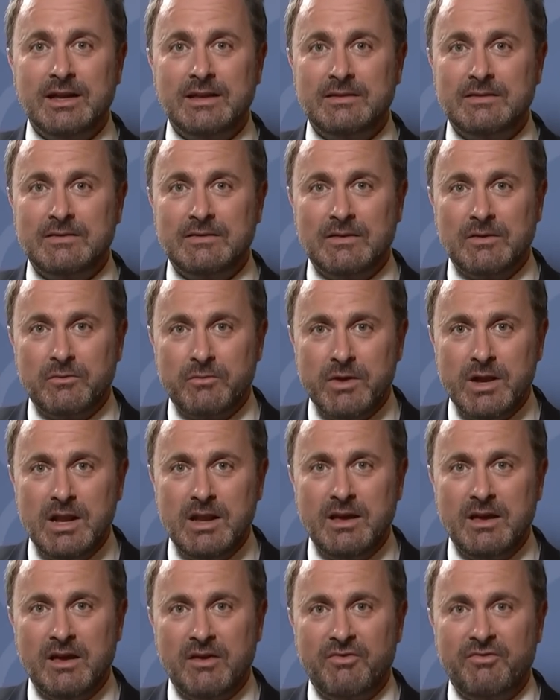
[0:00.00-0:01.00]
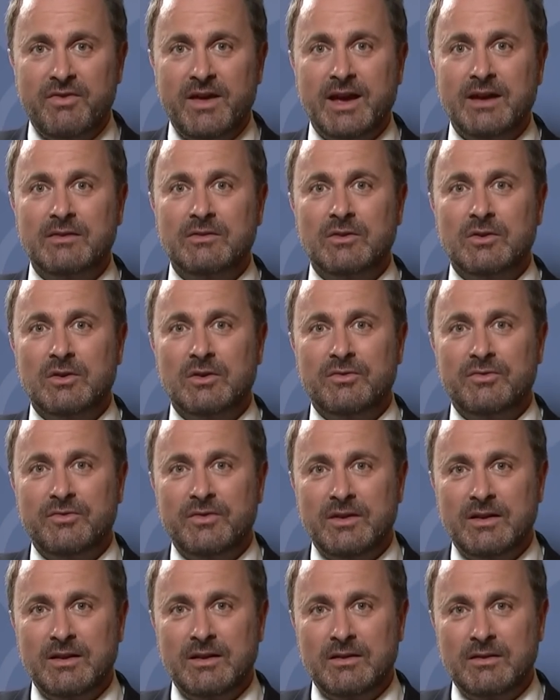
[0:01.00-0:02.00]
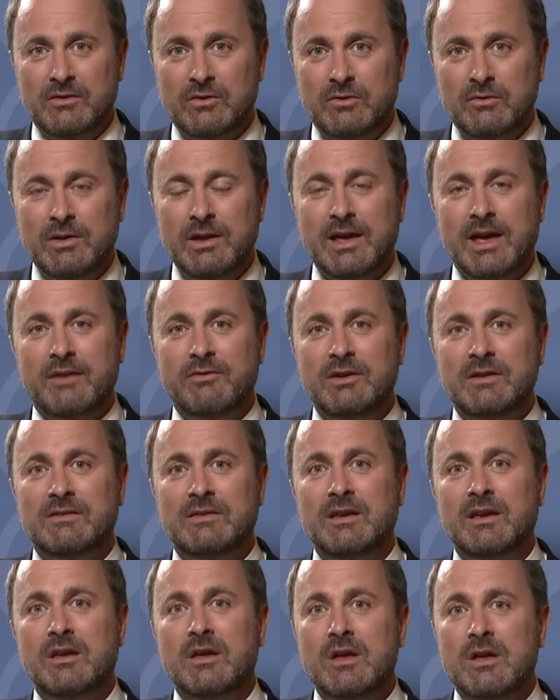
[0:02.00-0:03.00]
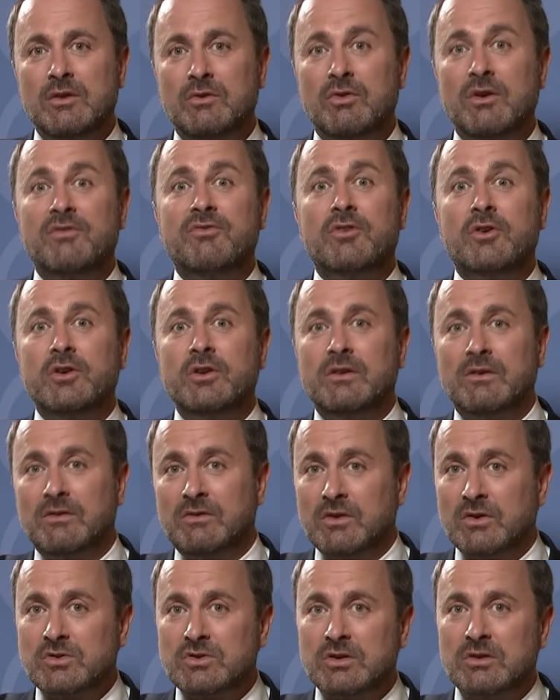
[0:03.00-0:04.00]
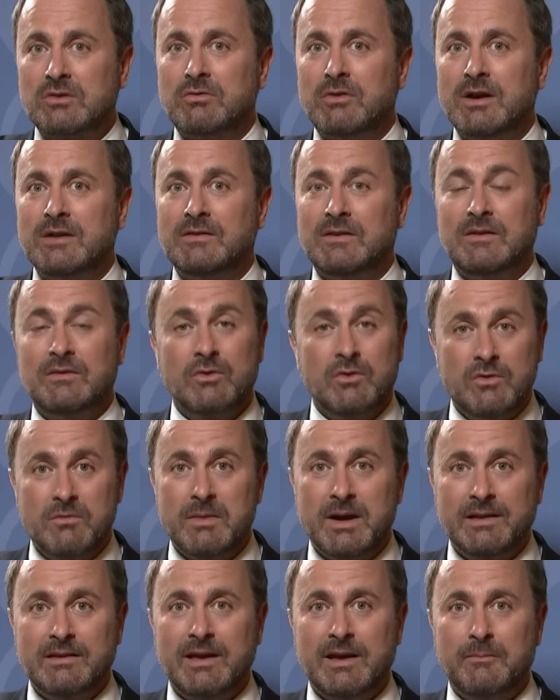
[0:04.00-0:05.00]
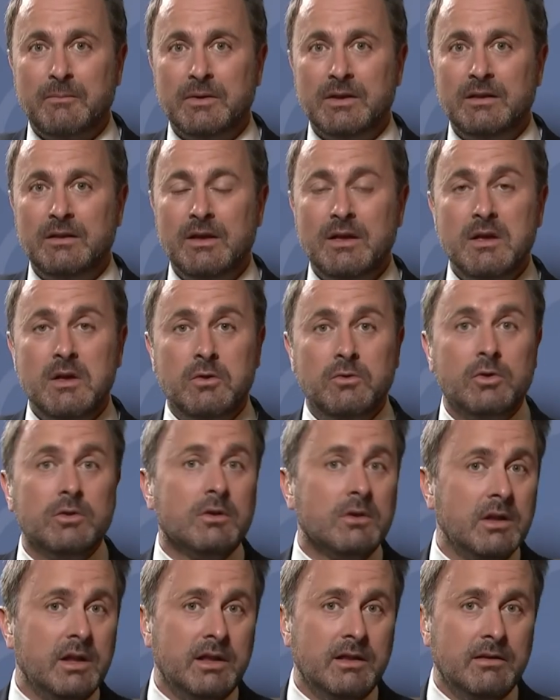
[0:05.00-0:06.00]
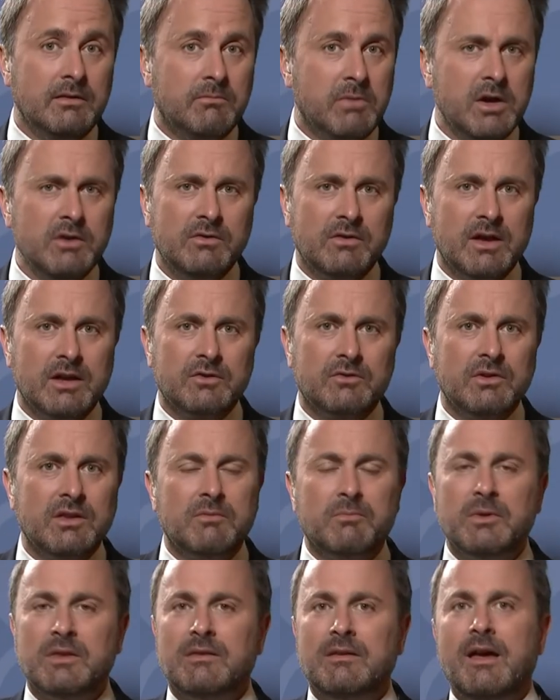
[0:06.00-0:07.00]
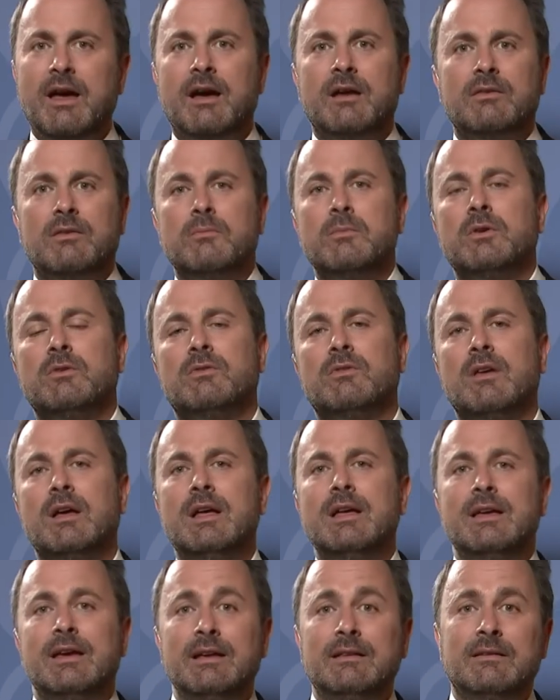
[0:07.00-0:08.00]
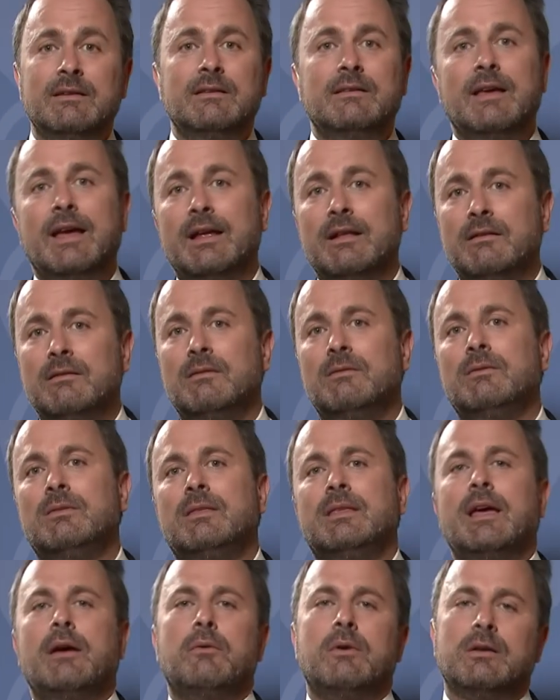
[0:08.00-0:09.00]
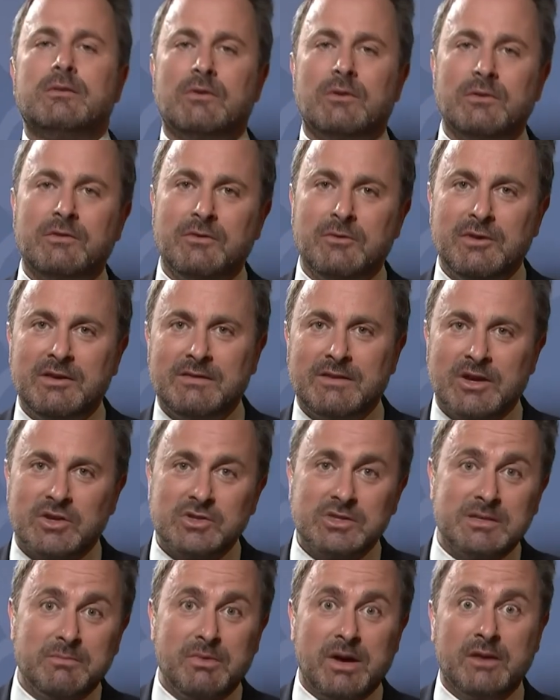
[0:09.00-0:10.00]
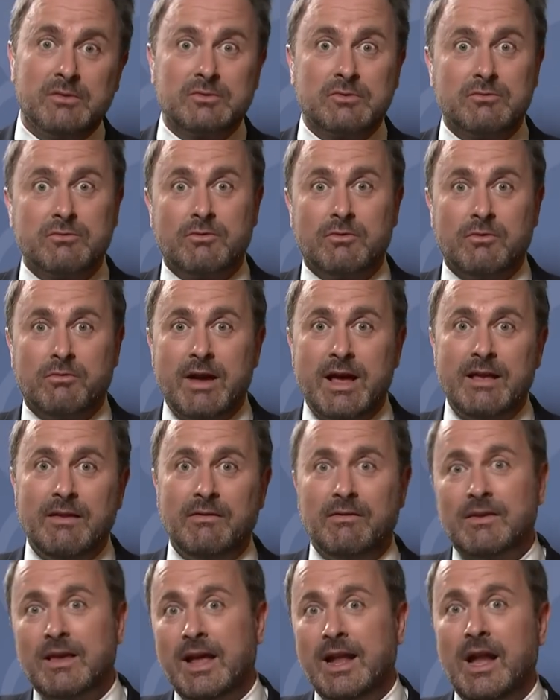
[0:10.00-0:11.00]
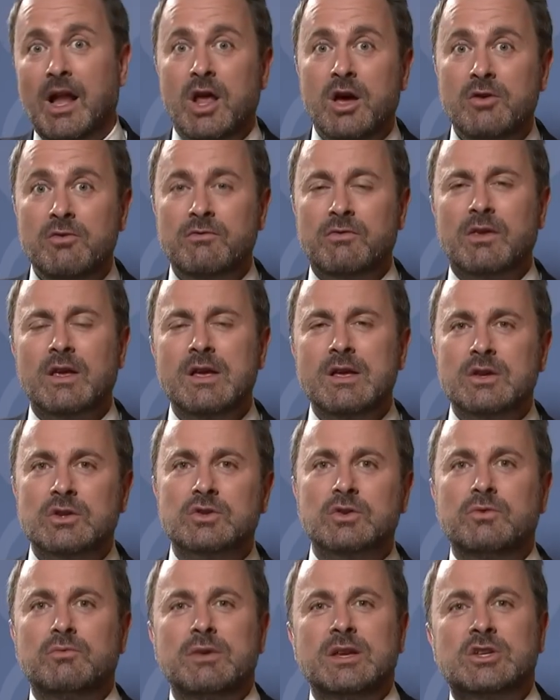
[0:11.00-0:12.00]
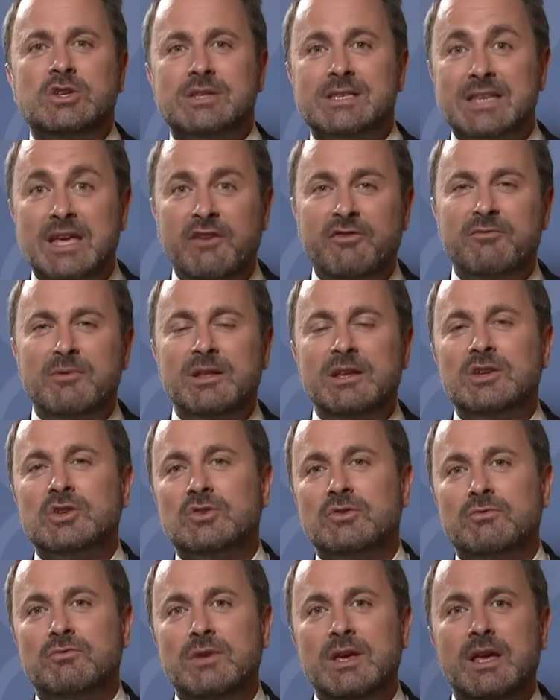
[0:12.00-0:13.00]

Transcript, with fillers: It's really a fact of doing everything to avoid a social crisis who might happen not only in both countries but they are the most hit it and there was also discussions about grants and loans should we just give money should